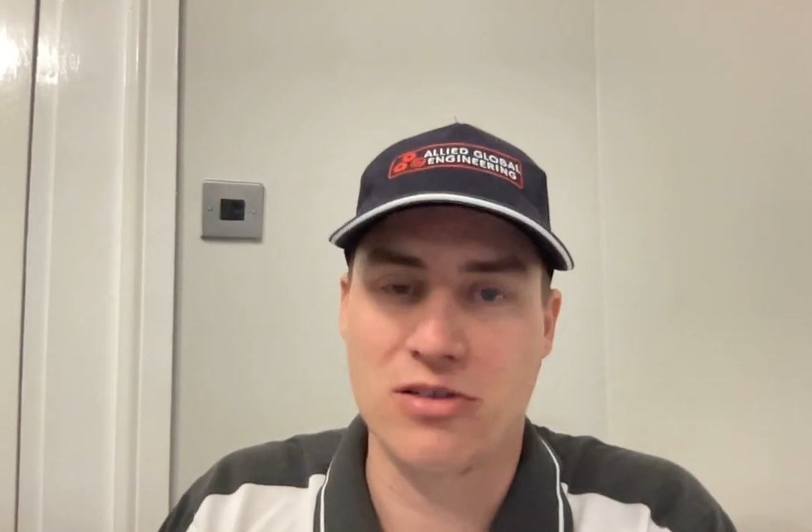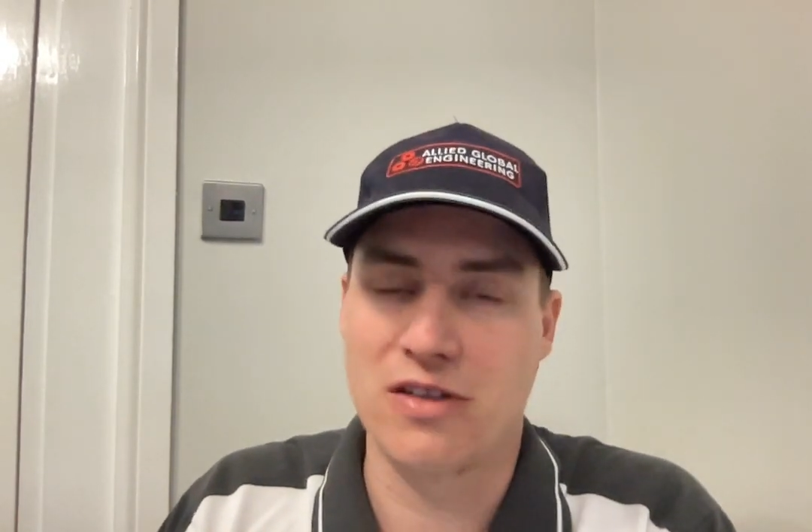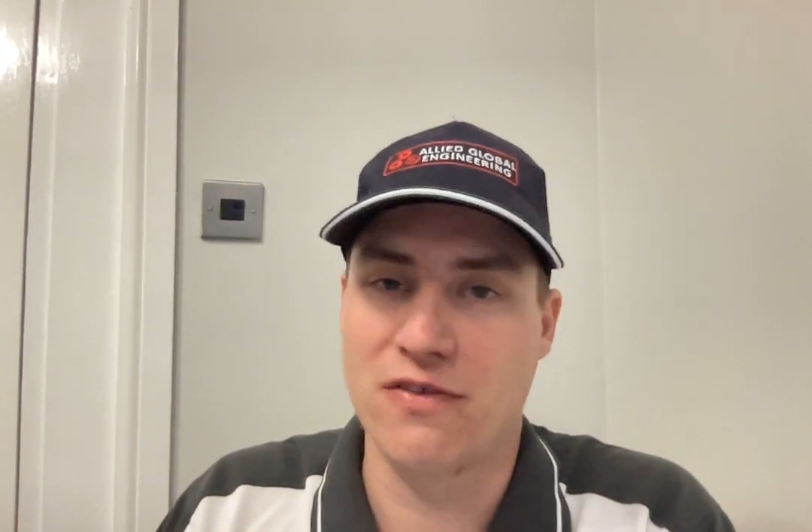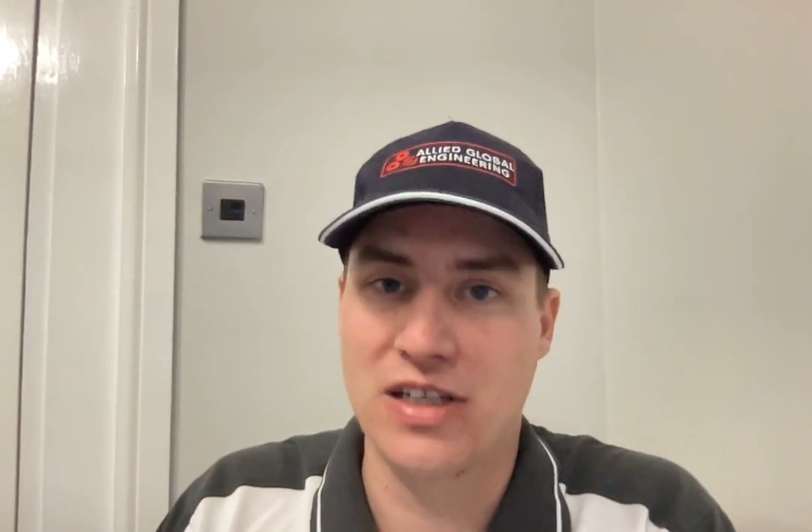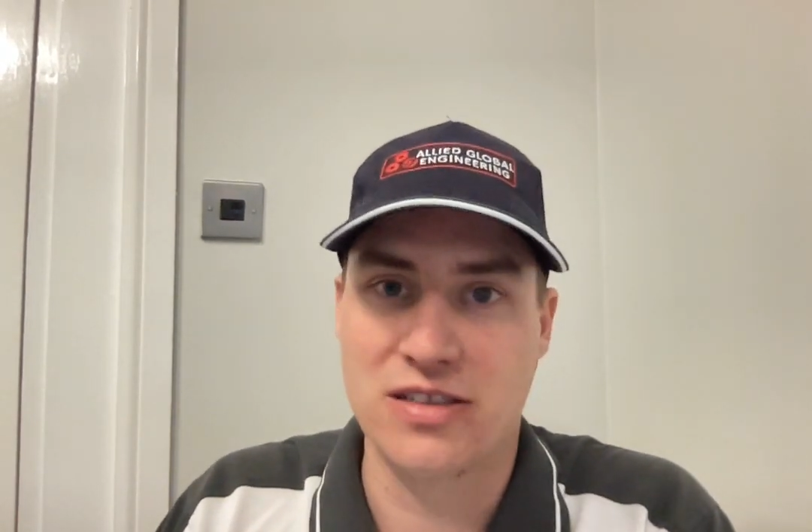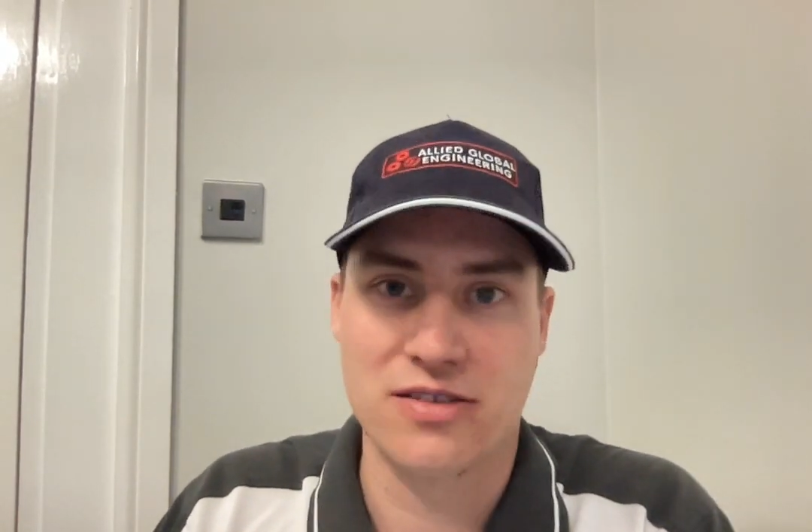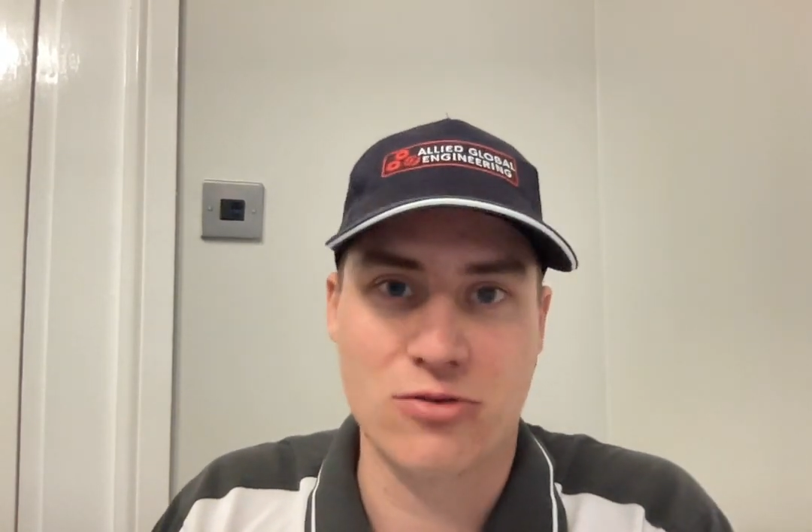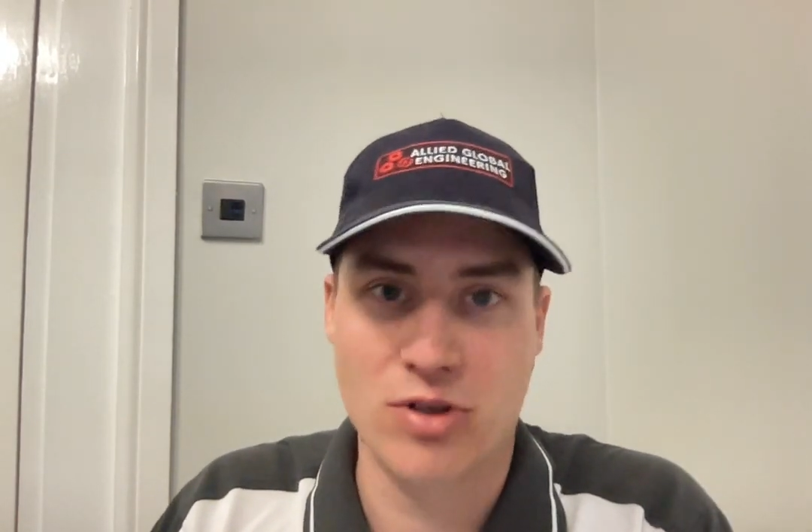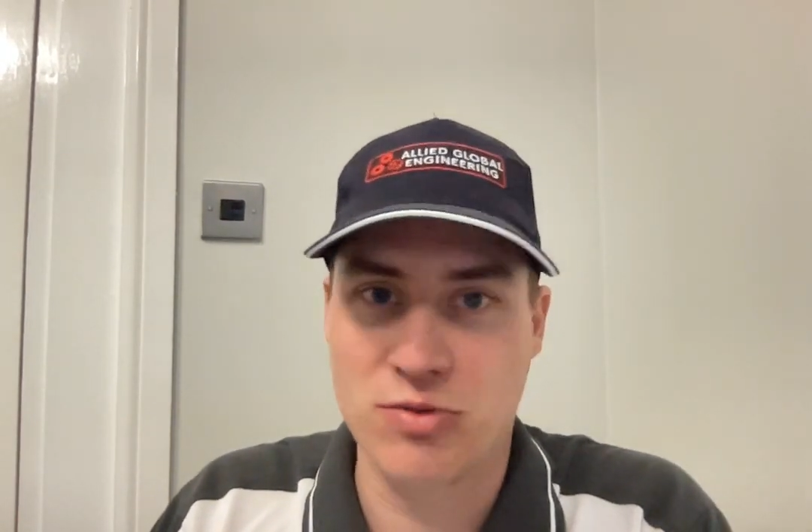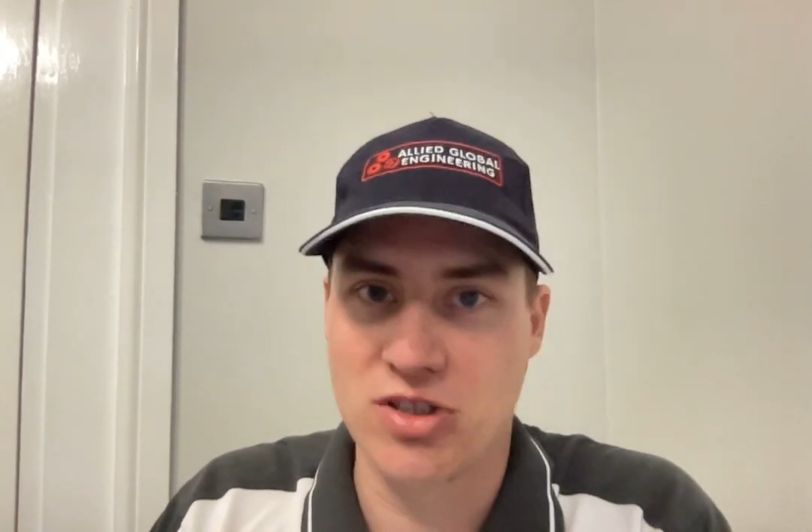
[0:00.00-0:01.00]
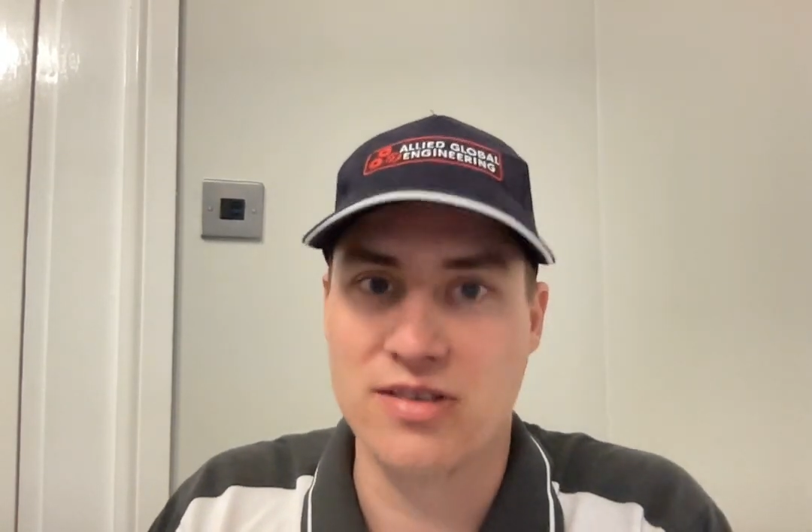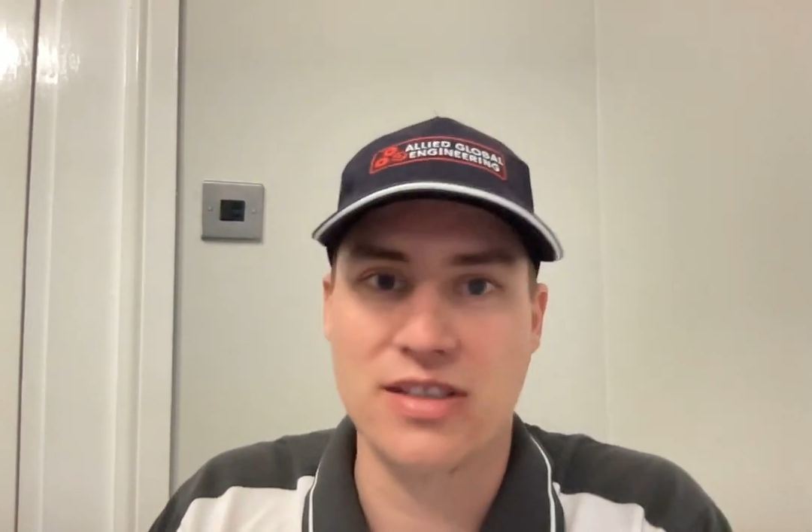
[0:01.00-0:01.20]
You can find descriptions,